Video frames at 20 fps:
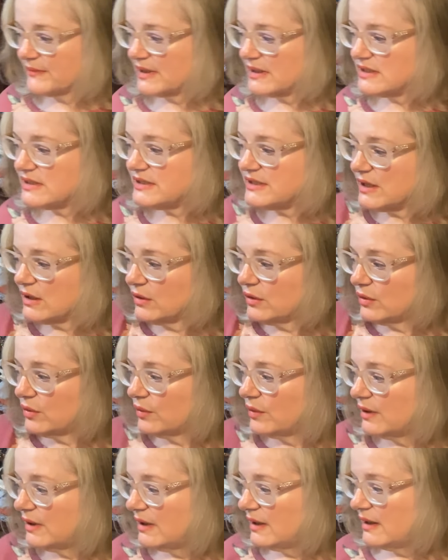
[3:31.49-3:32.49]
So
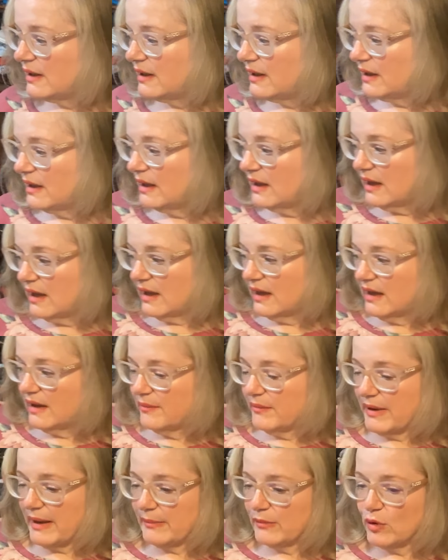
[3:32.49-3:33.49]

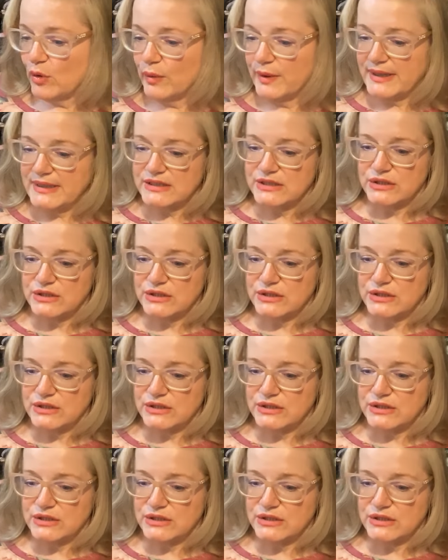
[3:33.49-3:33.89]
I'm going